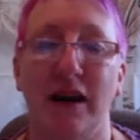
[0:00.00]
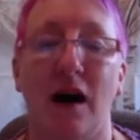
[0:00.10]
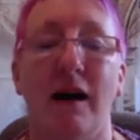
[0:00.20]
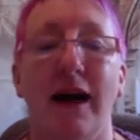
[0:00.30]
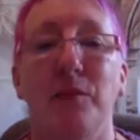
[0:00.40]

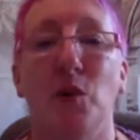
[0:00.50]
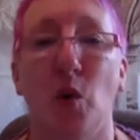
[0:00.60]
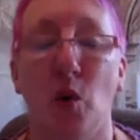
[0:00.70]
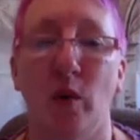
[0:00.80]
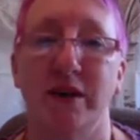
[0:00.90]
I am
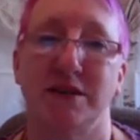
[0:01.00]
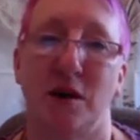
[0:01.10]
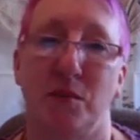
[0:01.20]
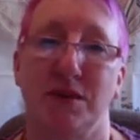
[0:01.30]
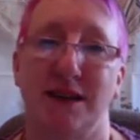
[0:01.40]
always
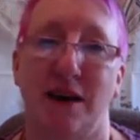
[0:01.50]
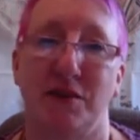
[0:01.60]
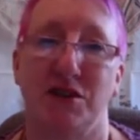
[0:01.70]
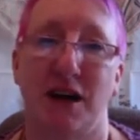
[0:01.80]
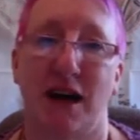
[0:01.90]
open to have a
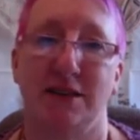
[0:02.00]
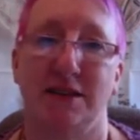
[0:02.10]
chat.